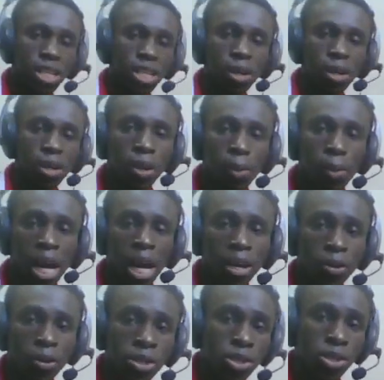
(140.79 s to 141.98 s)
think about the black
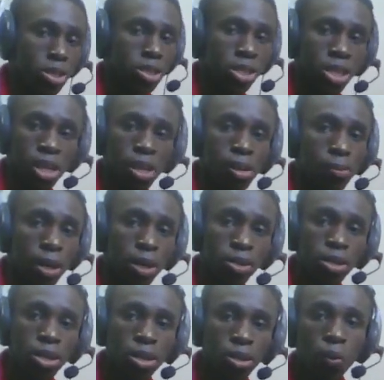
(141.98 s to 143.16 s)
notes, just think about
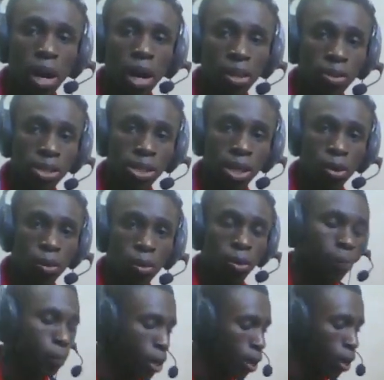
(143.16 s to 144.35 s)
the white notes alone.
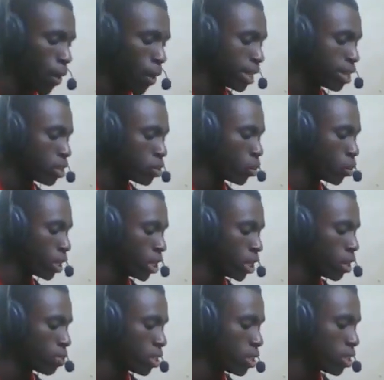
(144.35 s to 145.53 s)
All right, so the
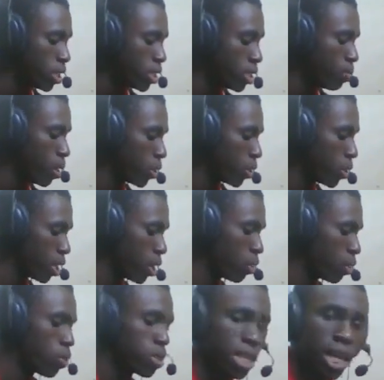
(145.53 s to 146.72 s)
key of C, the C major
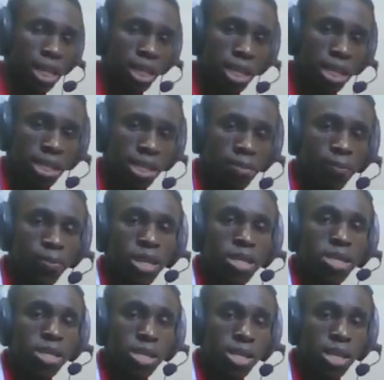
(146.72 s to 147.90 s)
scale goes like this.
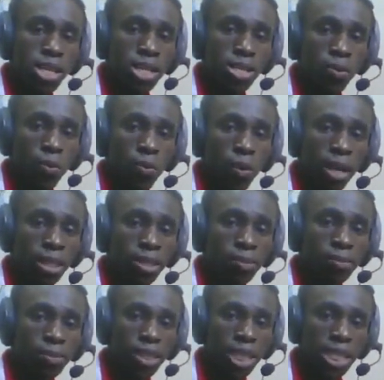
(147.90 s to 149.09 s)
C is the 1,
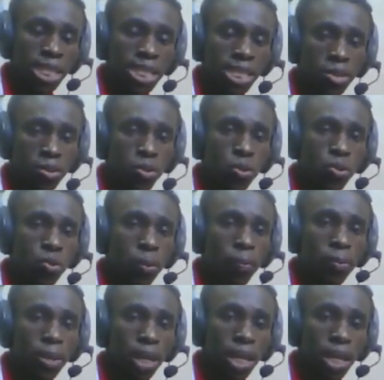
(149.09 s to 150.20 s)
D is the 2,